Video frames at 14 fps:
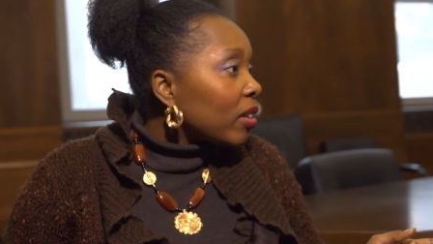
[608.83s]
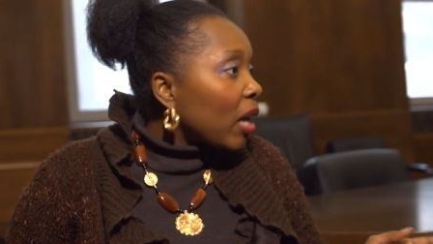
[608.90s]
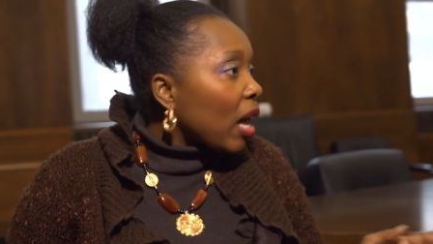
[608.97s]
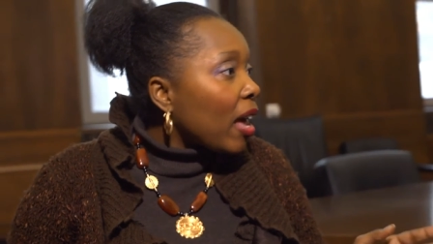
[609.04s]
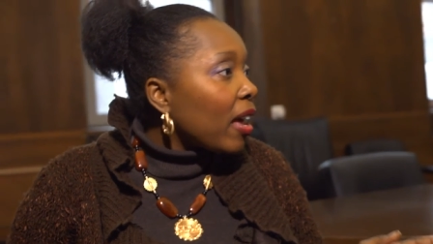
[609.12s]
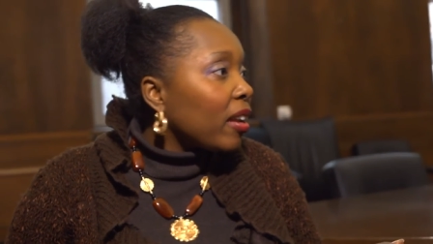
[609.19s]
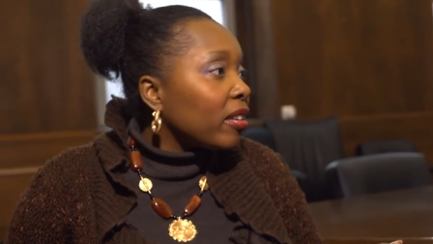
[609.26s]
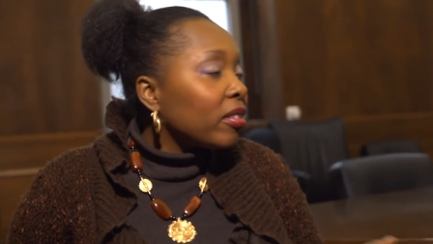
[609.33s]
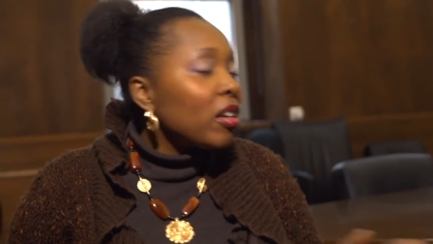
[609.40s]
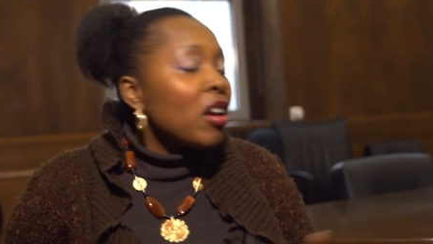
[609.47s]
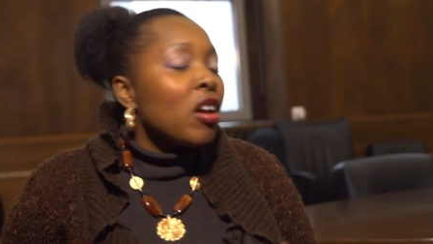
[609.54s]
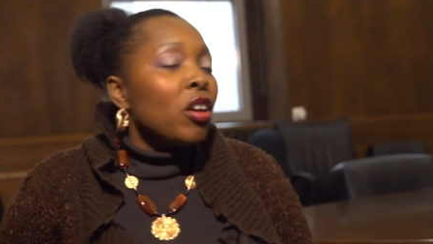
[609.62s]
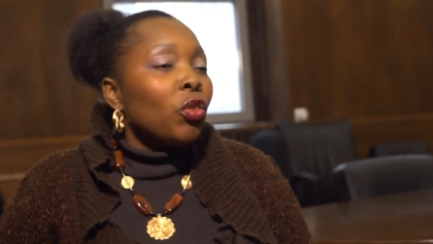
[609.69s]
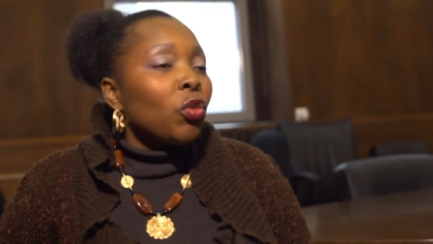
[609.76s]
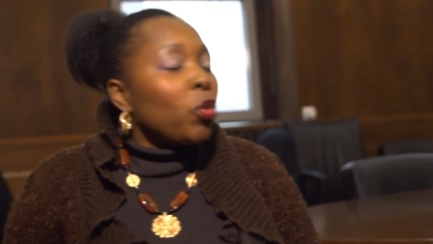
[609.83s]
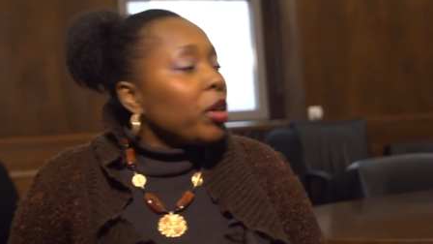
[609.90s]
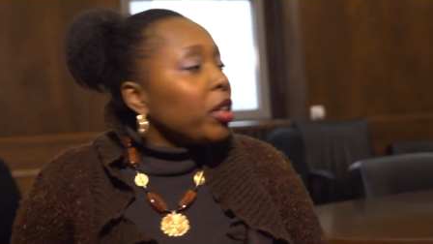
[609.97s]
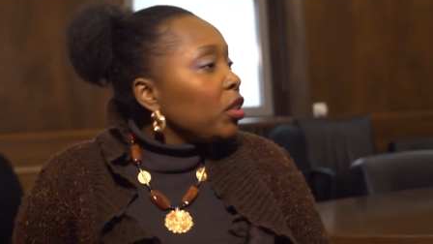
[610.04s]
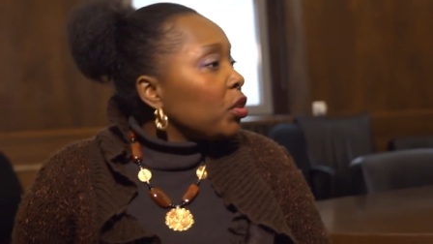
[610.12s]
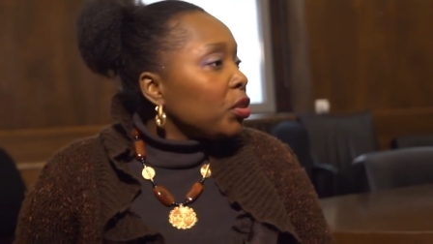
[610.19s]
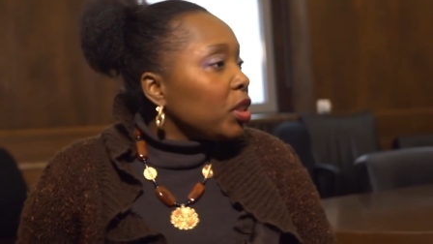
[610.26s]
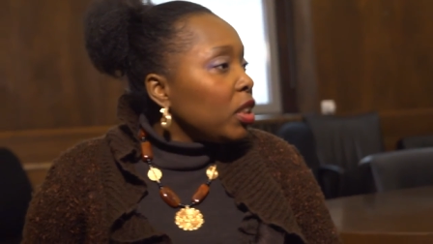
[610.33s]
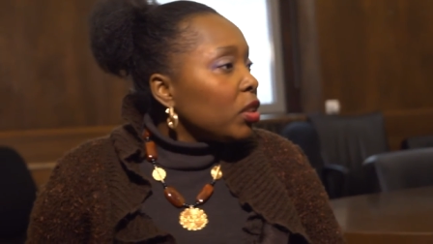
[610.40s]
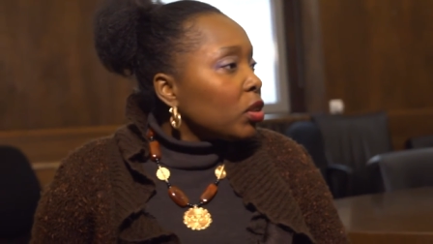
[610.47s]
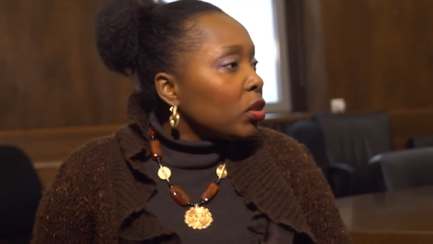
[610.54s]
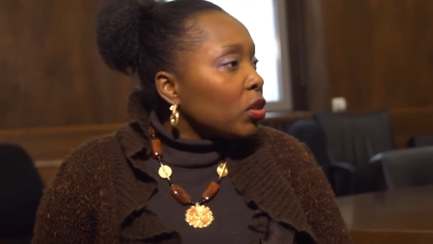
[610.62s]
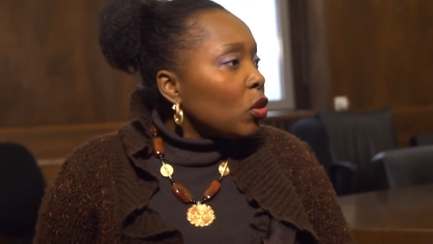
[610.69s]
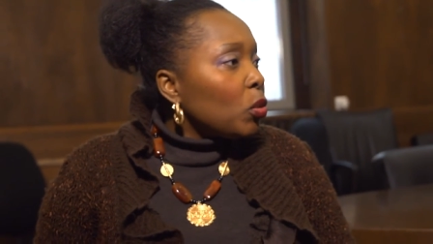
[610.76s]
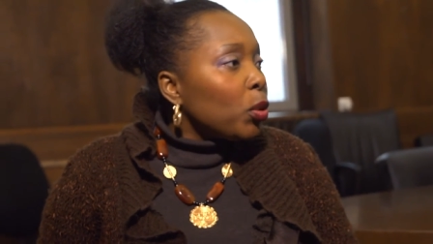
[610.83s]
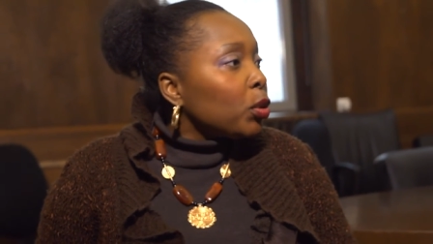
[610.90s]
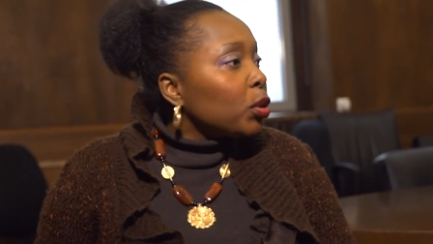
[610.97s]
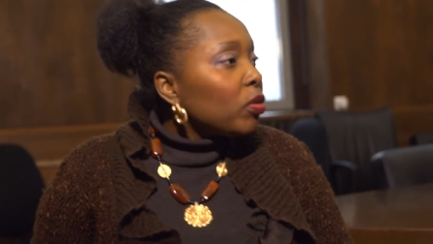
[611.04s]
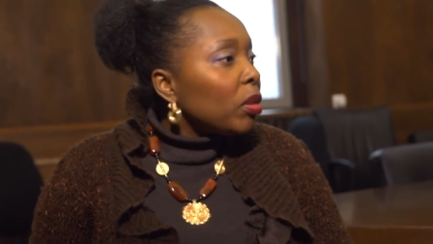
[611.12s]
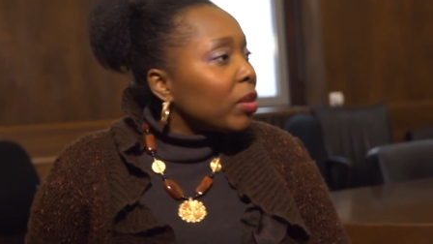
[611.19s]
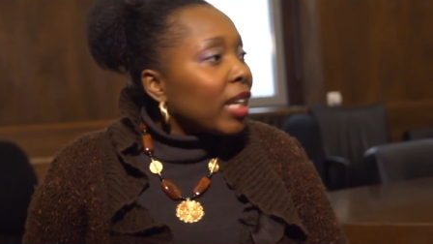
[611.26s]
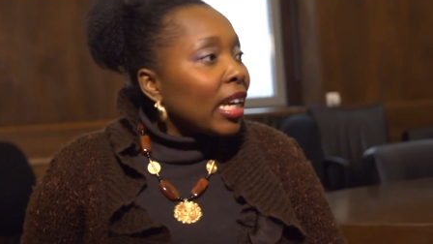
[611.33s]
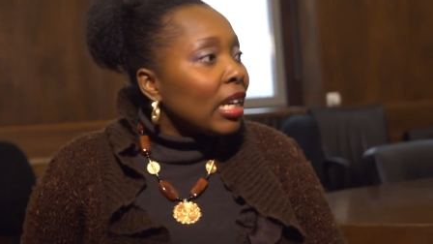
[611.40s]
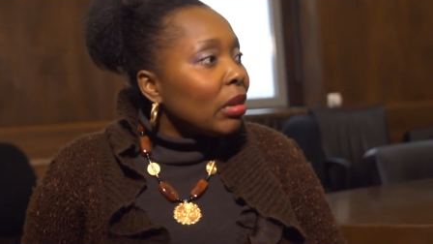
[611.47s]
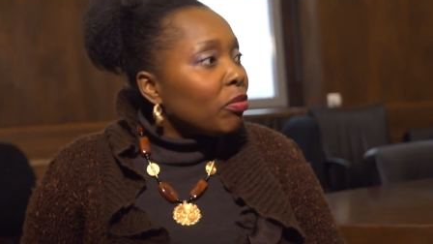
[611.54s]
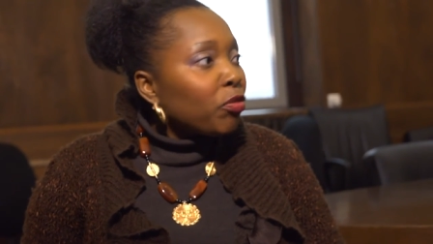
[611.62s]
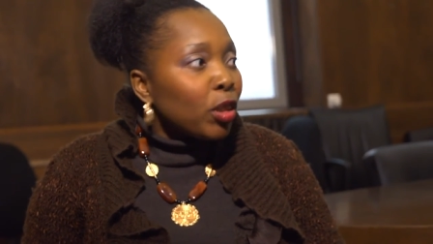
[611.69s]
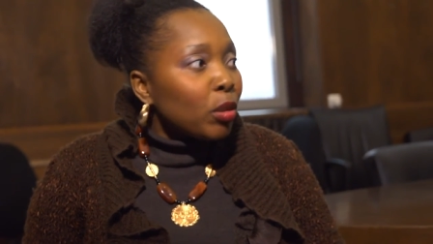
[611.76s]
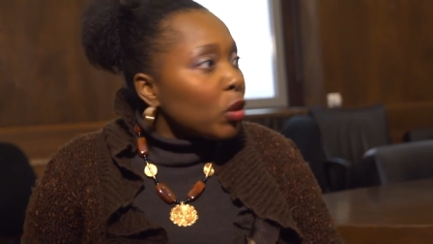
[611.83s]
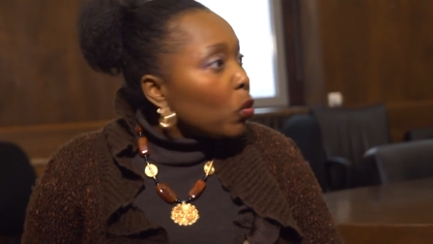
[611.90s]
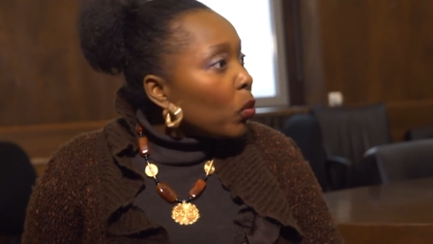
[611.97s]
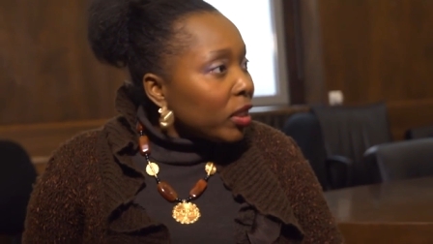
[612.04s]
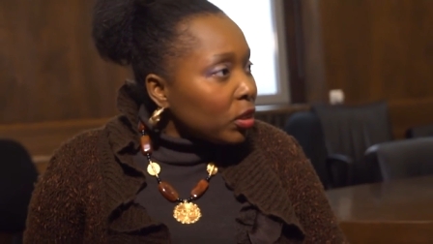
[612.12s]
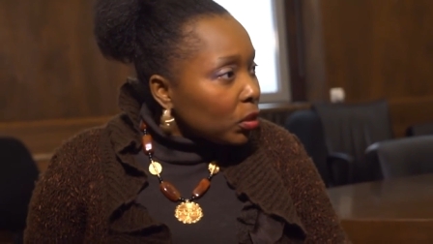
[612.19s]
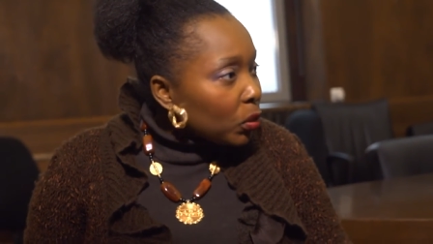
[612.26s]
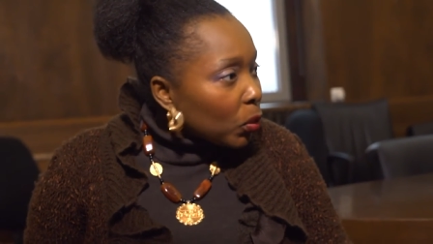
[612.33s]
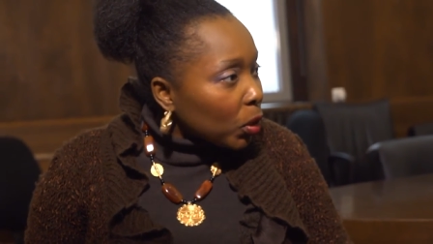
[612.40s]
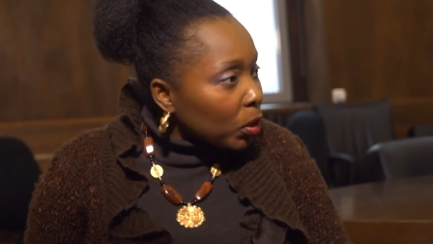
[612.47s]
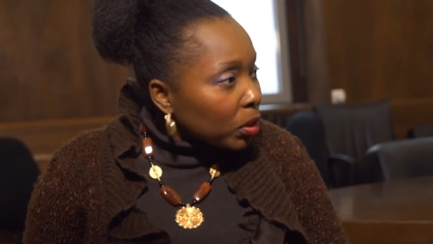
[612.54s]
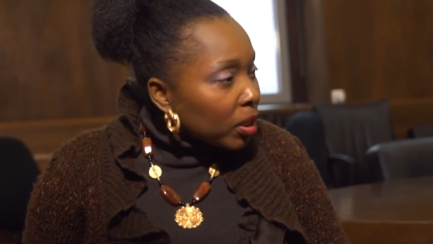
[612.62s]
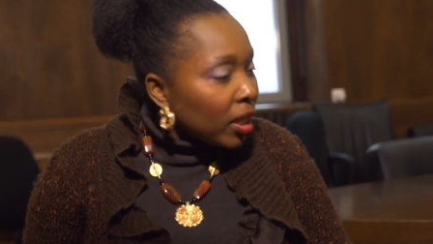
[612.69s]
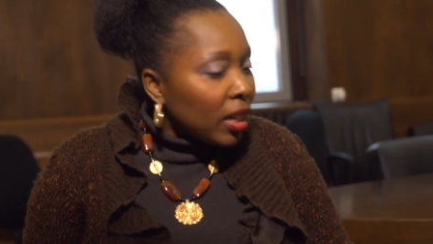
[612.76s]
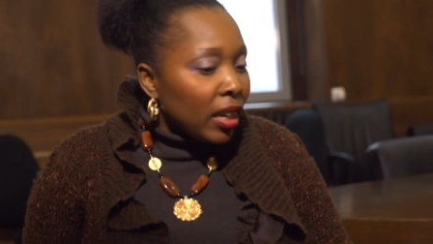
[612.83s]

And 20, 30 years ago, most of them came from the Western world.